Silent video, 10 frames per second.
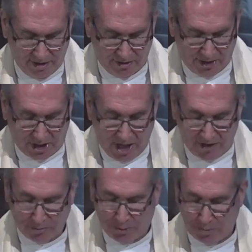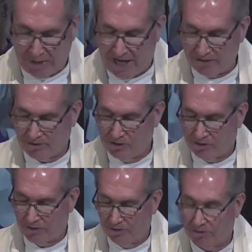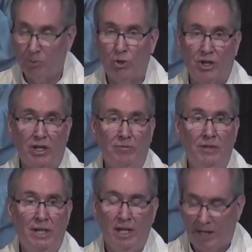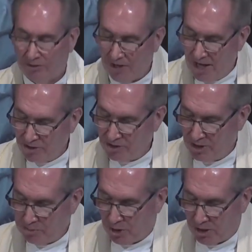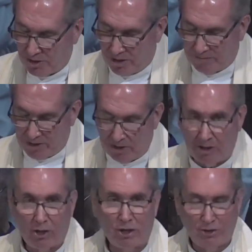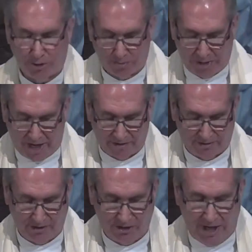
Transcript: The gospel passage this morning is actually part of a larger passage.